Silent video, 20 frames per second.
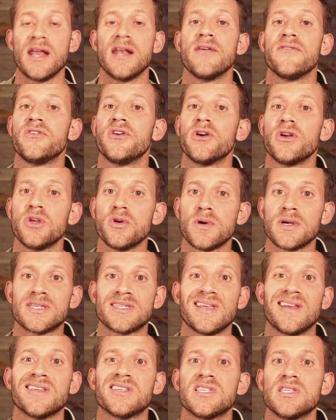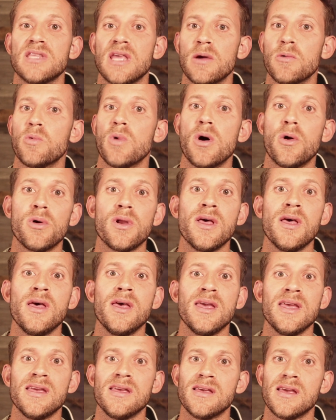And if you're a US citizen, they won't
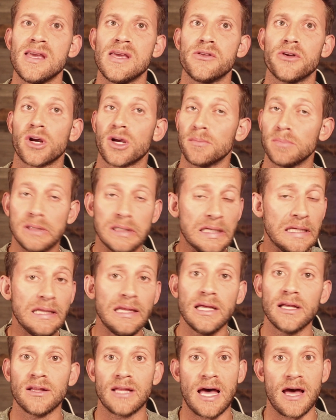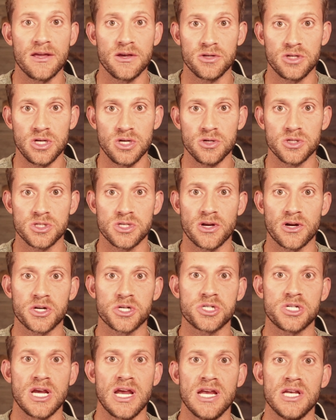either completely allow you to use their
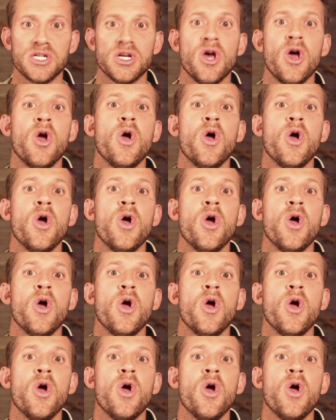exchange